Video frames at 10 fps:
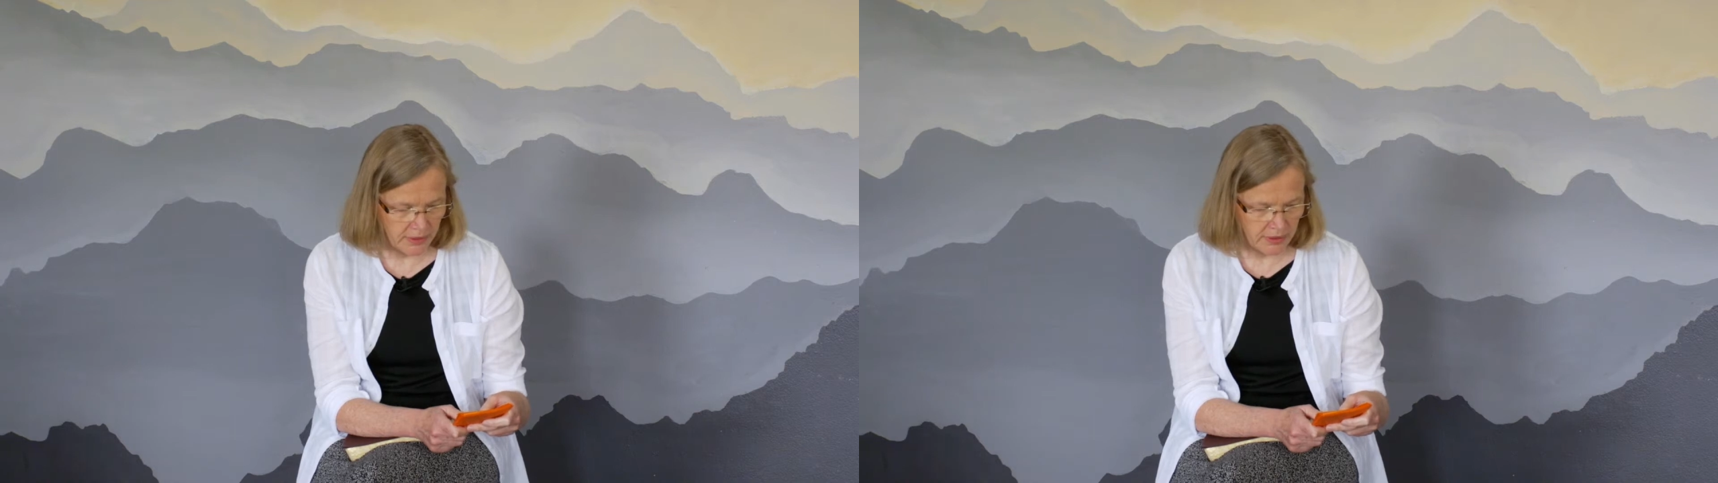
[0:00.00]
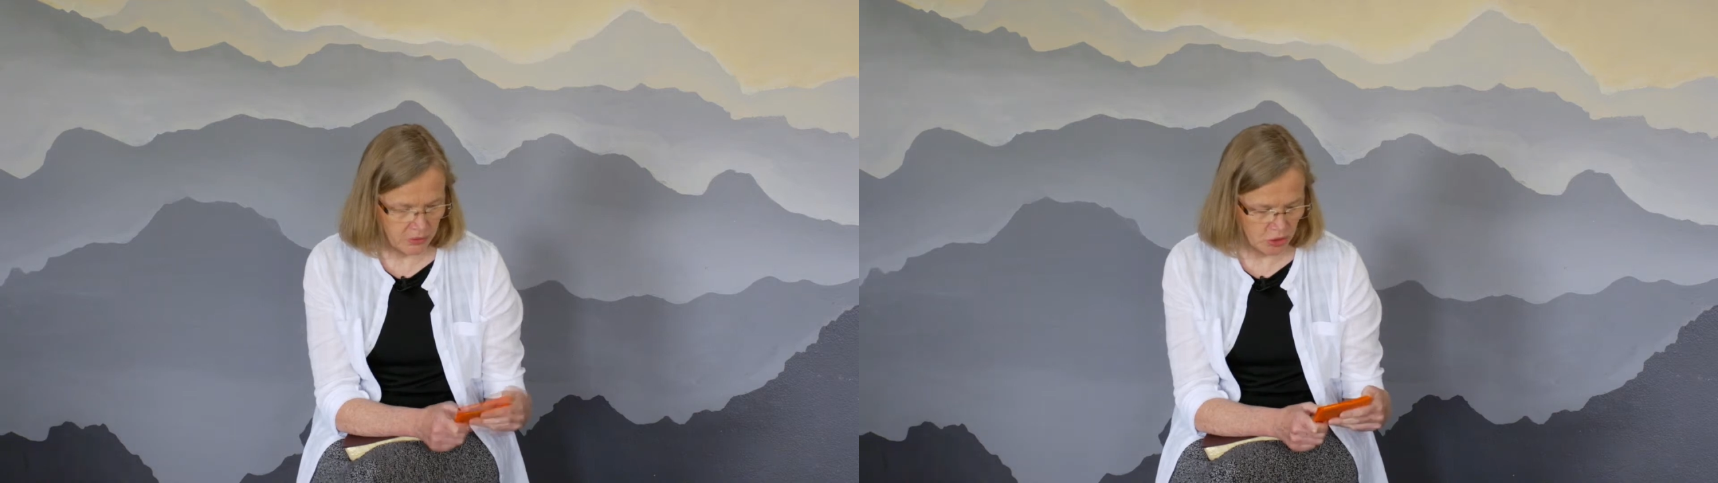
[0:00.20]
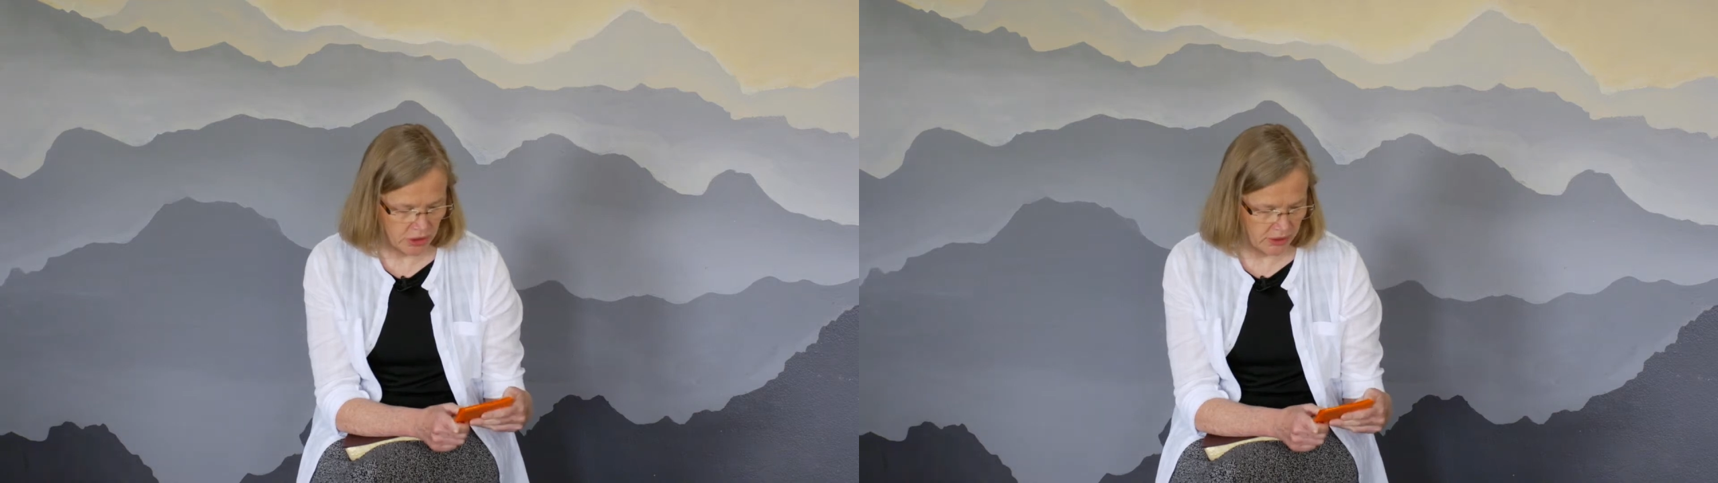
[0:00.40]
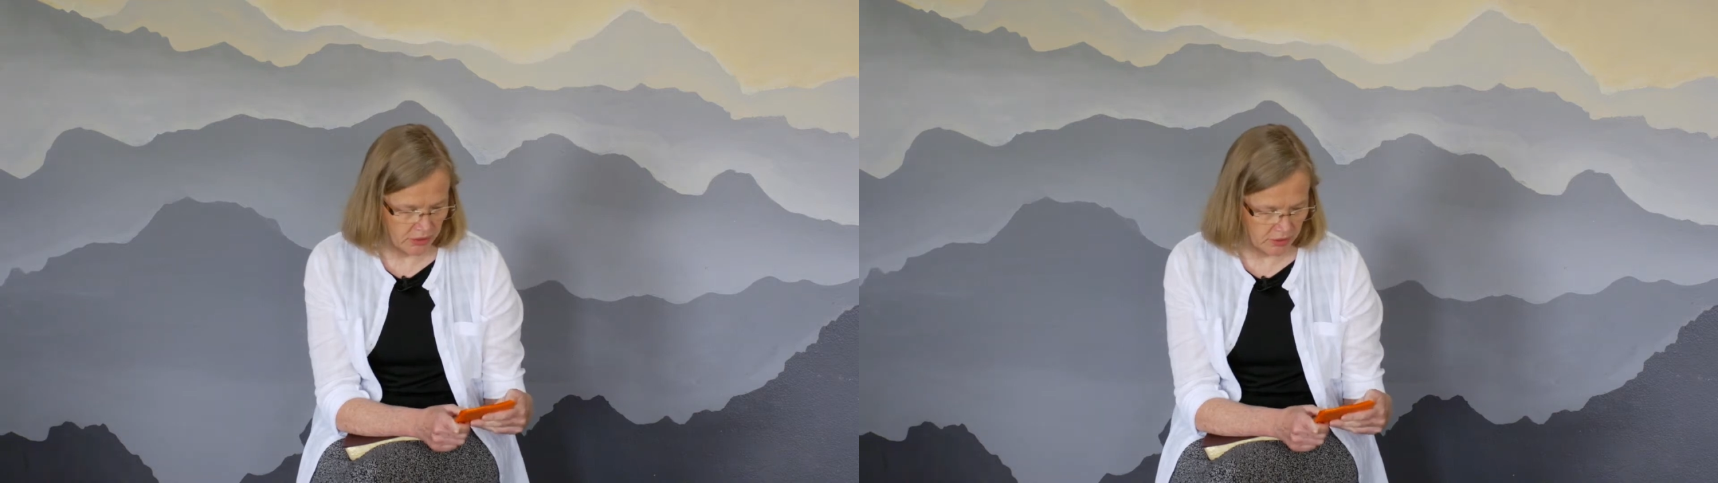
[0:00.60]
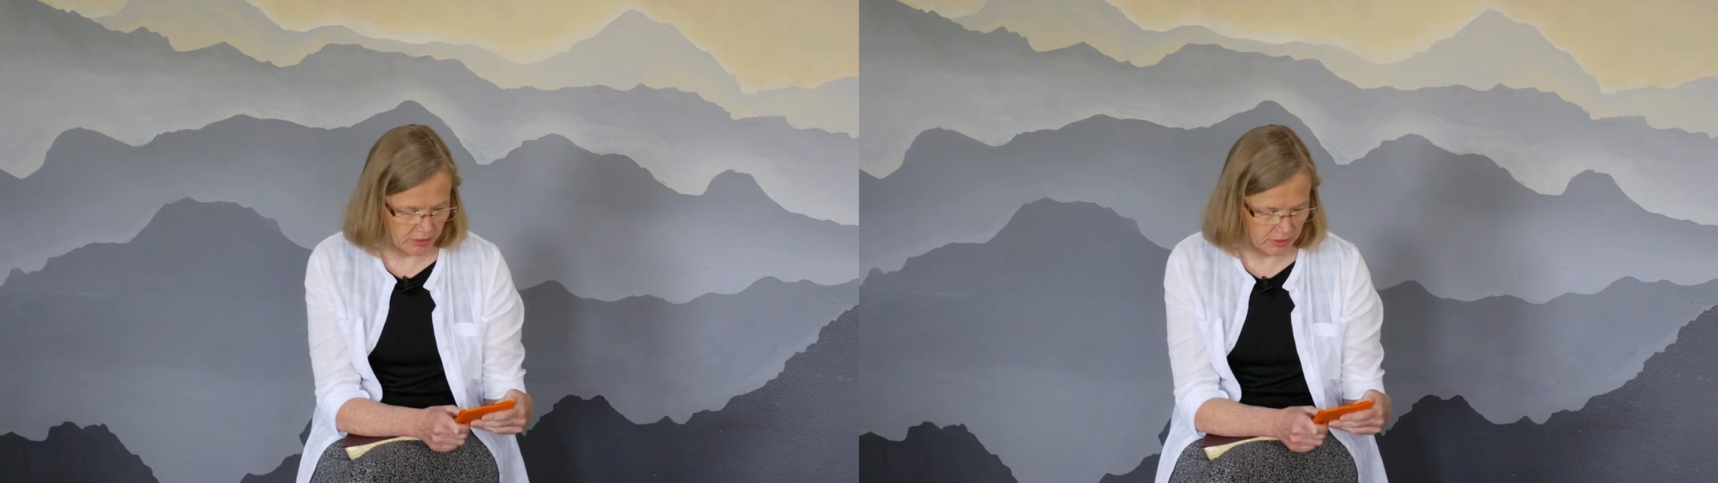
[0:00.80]
If your
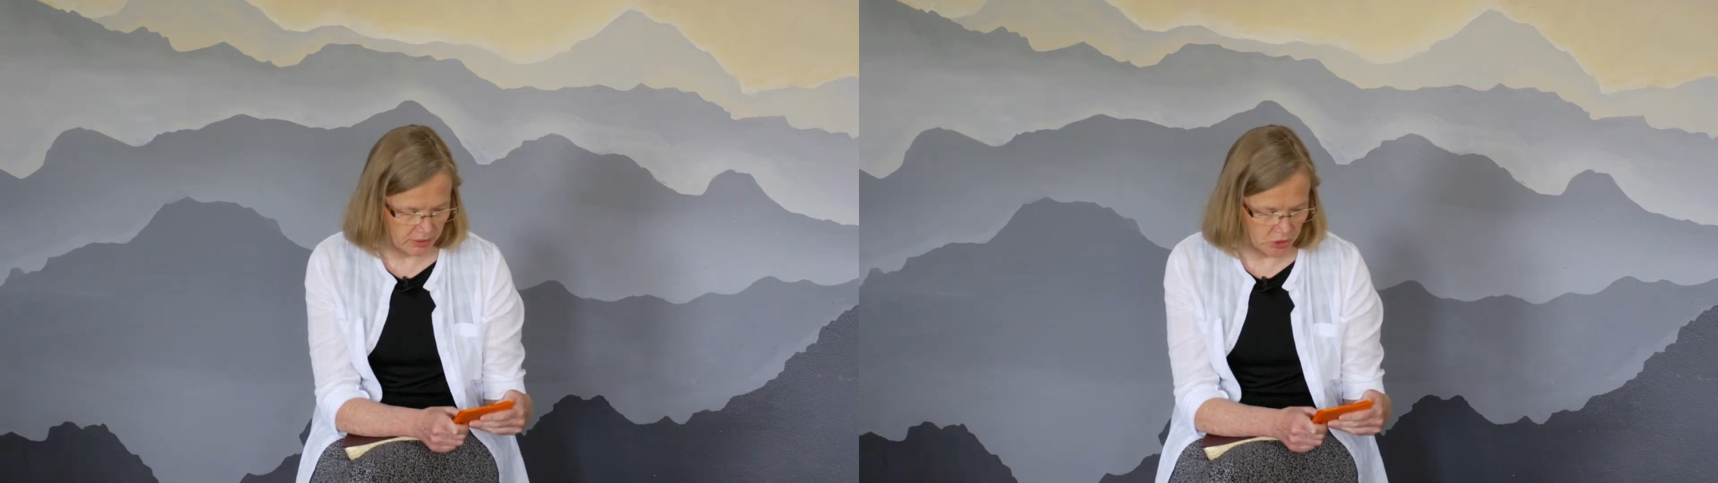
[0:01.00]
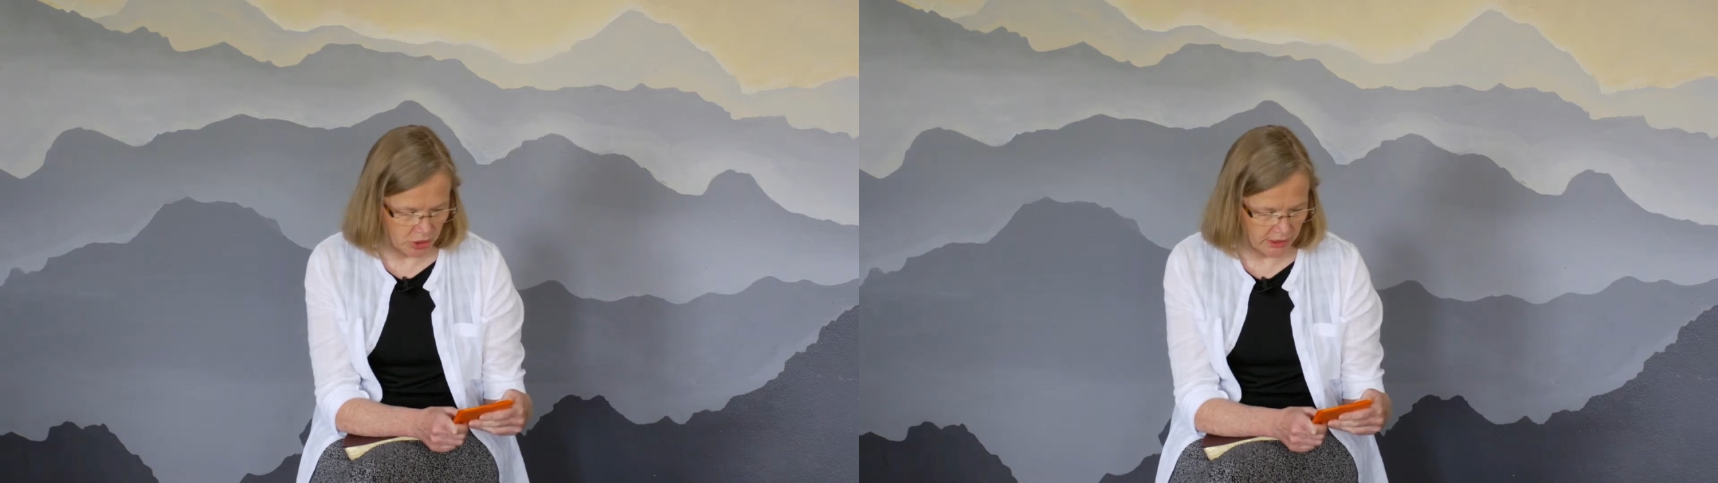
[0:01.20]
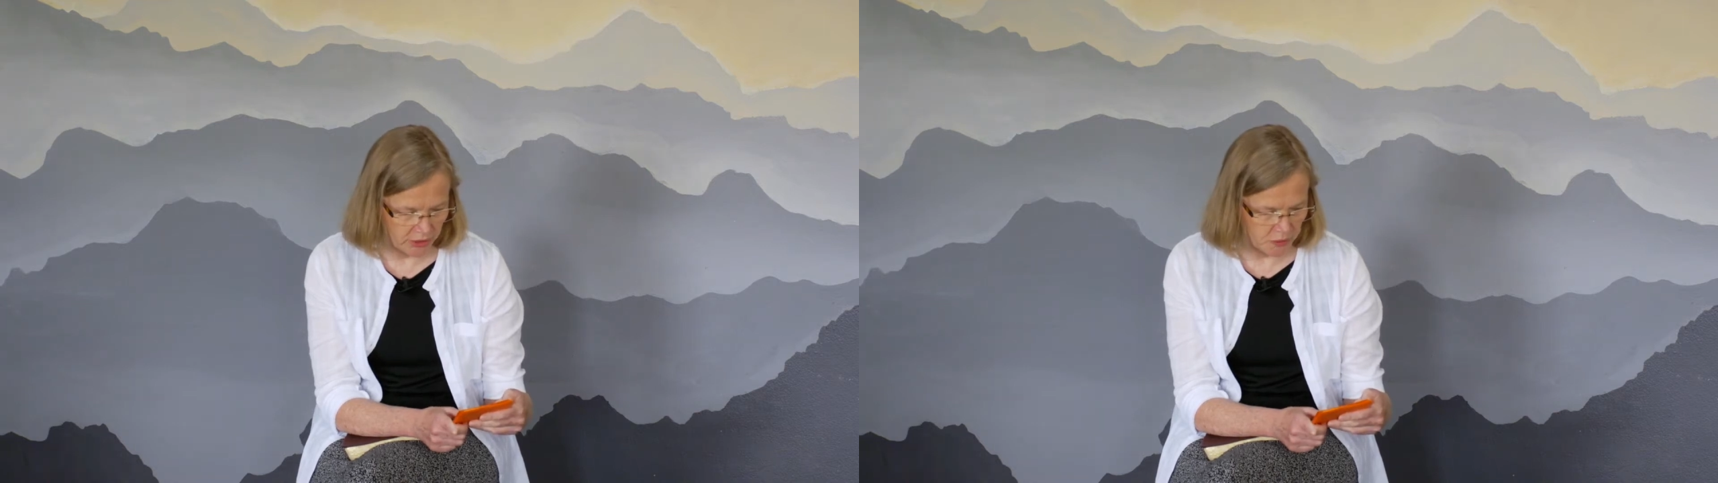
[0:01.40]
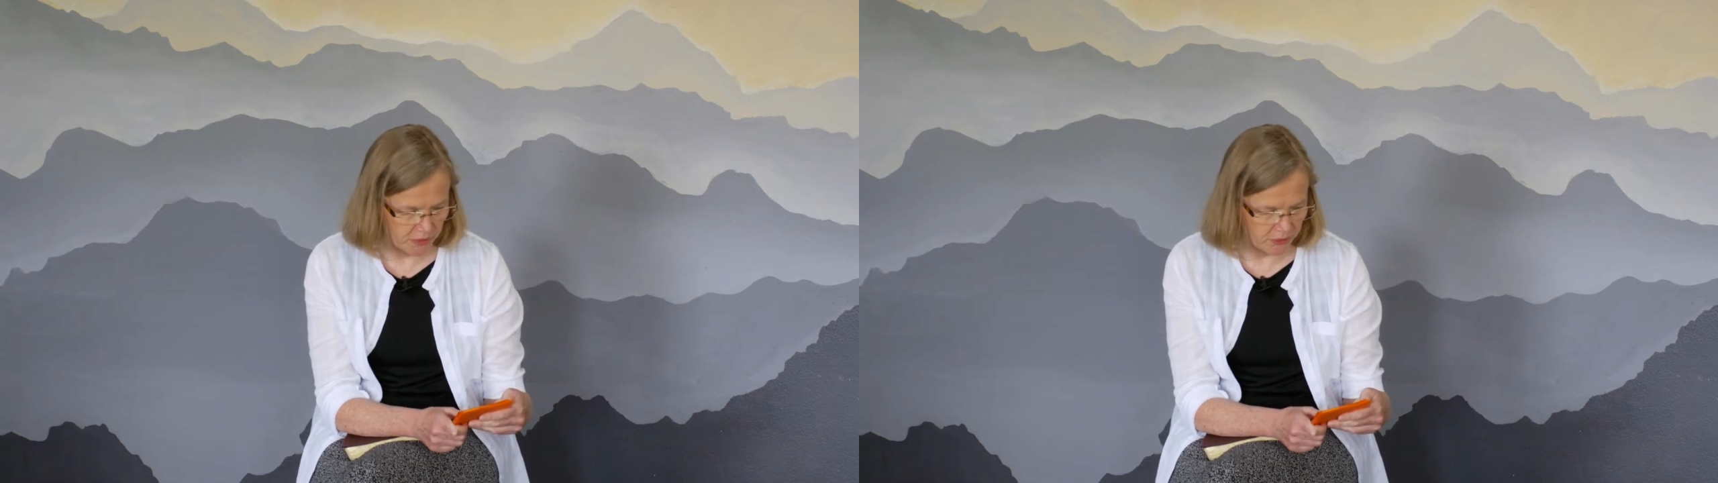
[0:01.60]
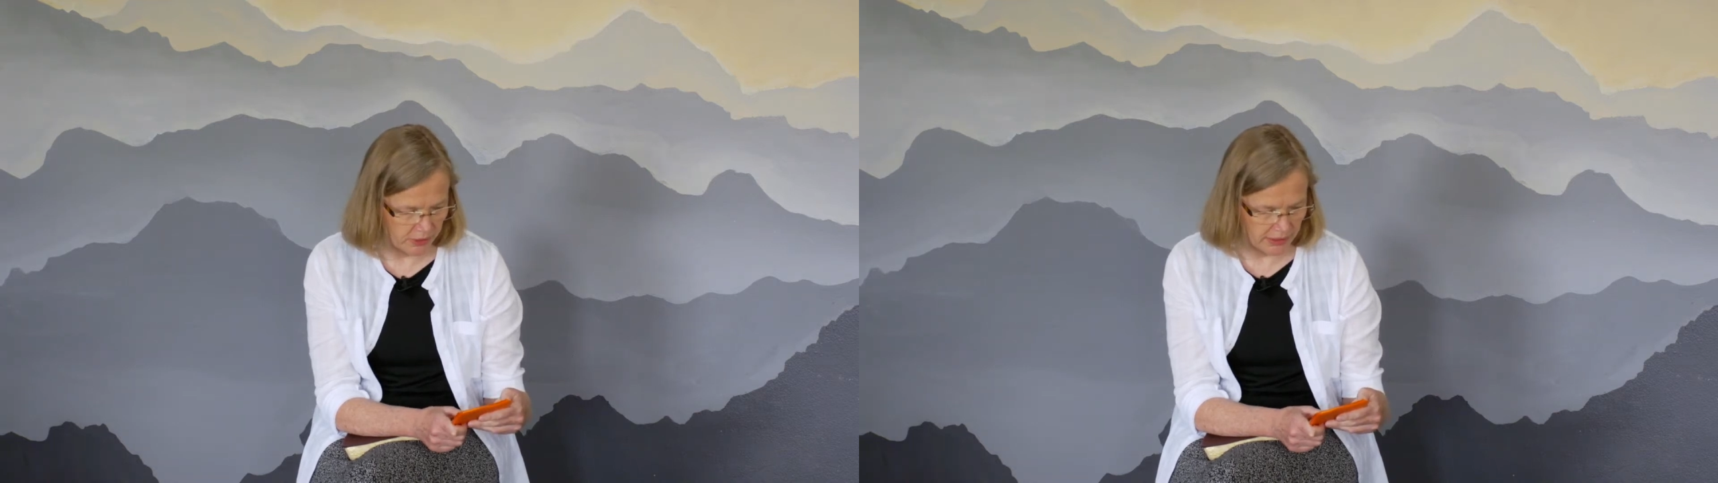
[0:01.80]
child's got a challenge
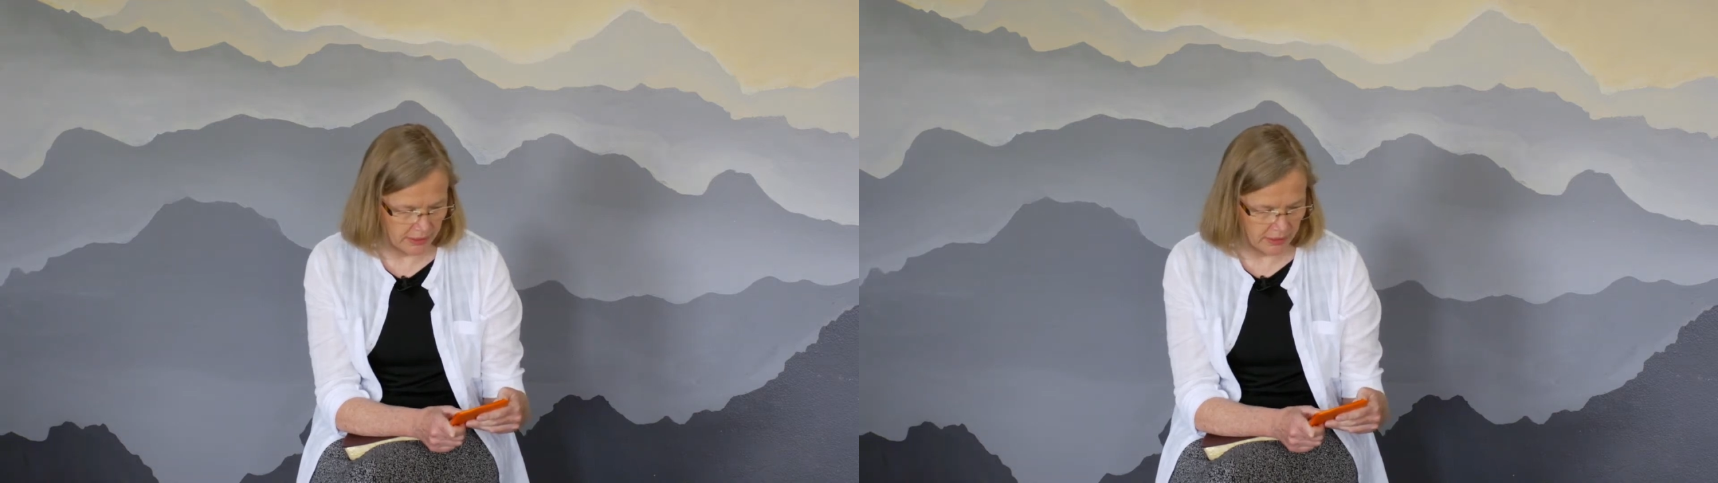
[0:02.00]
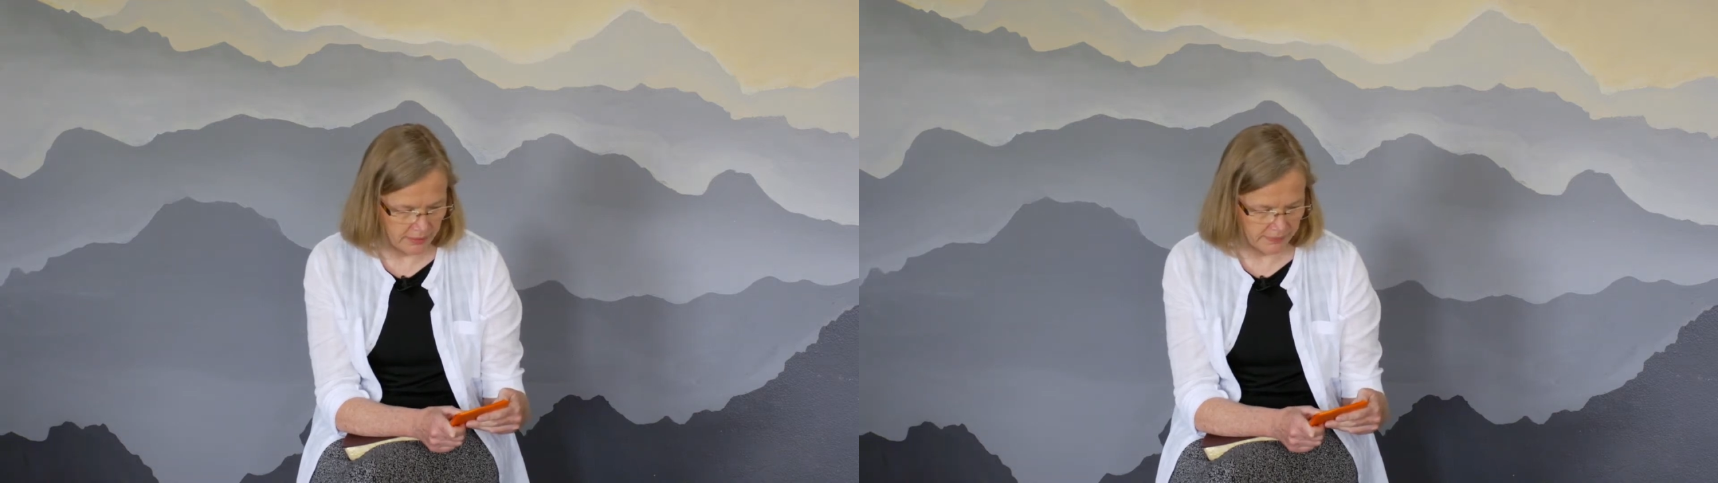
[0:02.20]
with reading,